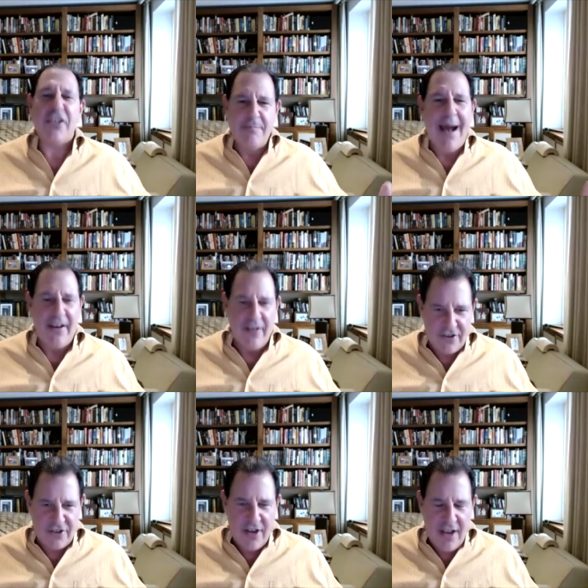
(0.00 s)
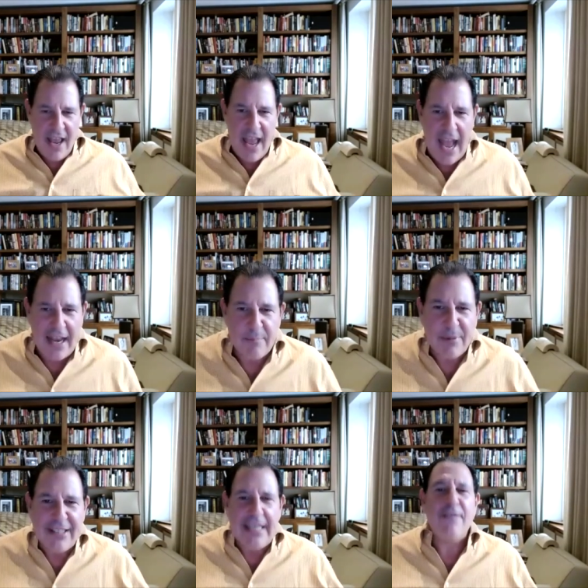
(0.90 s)
matters and
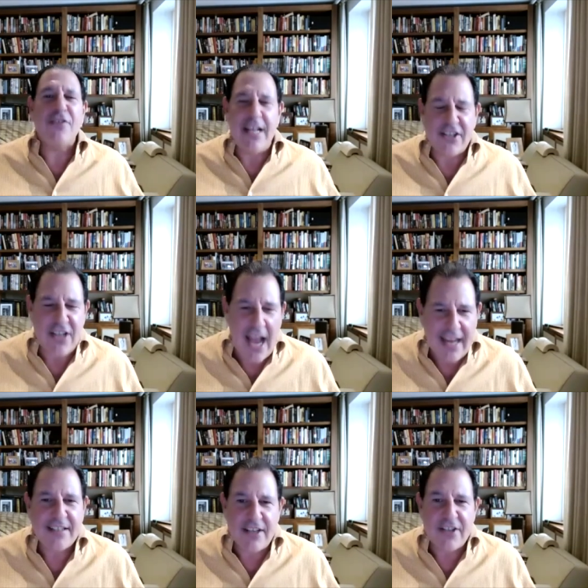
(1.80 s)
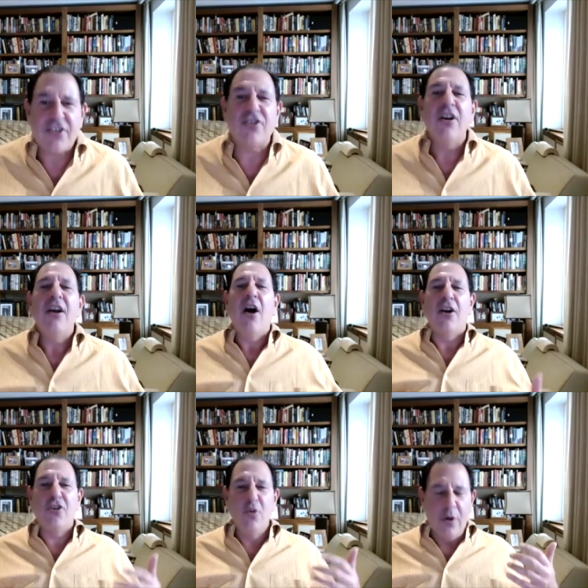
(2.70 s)
believes that scientists are,
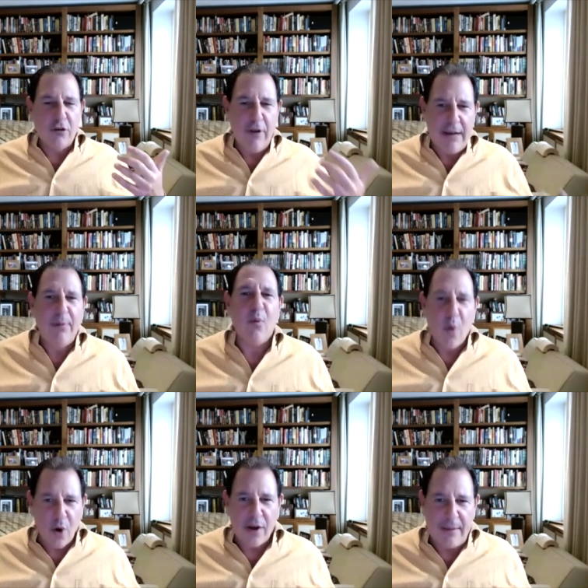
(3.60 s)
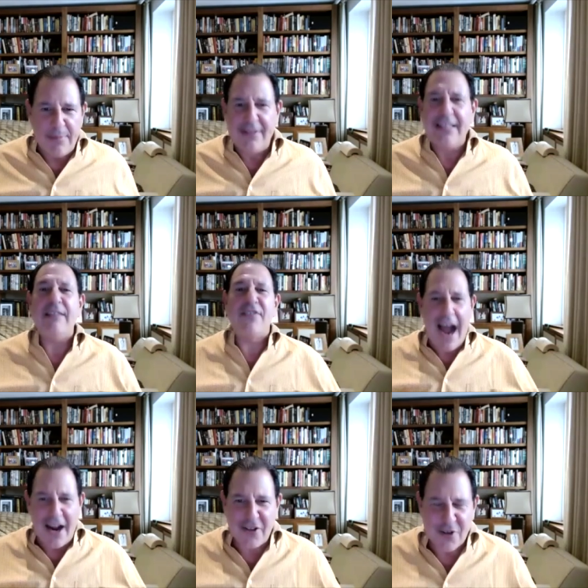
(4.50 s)
do incredible work and believe
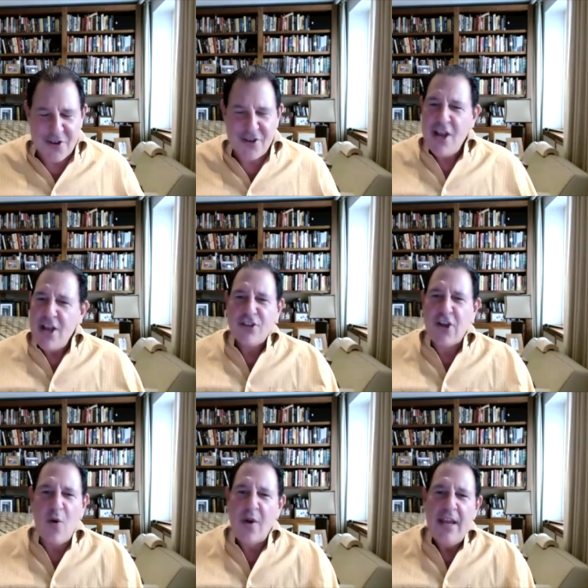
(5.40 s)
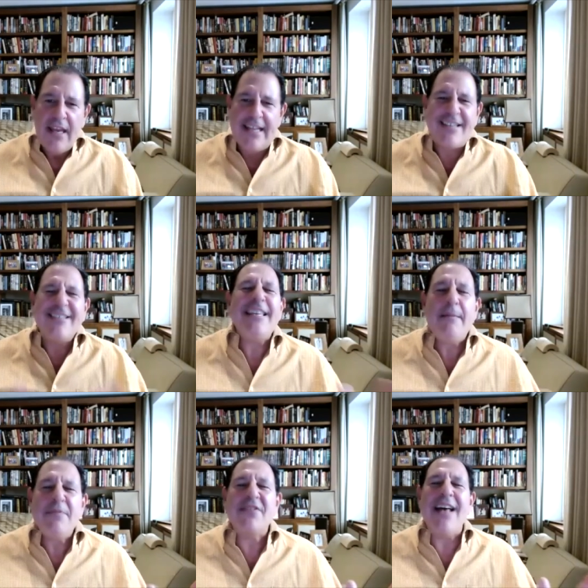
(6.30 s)
doctors so it
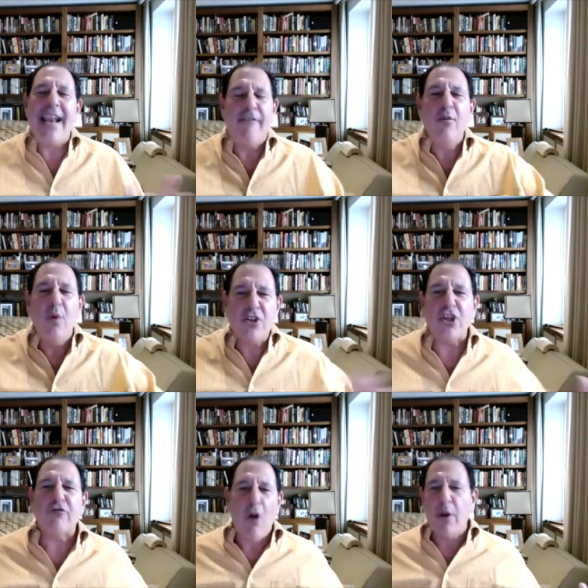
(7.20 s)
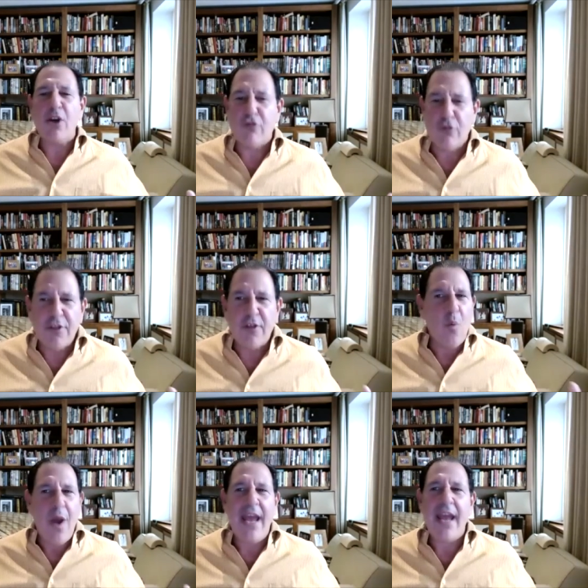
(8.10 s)
seems that everyone's throwing truth
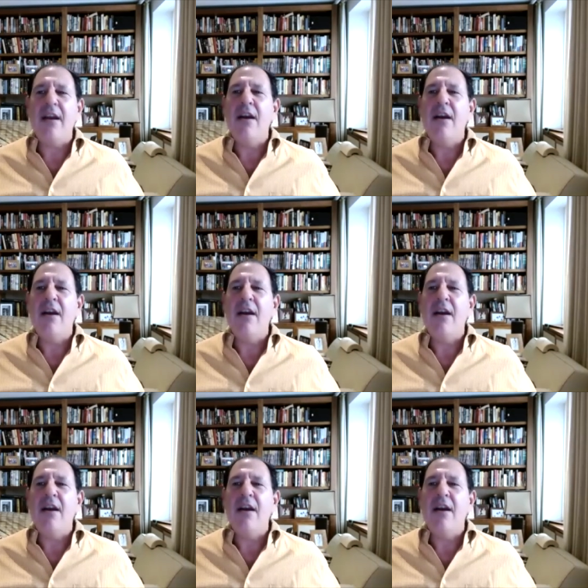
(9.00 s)
away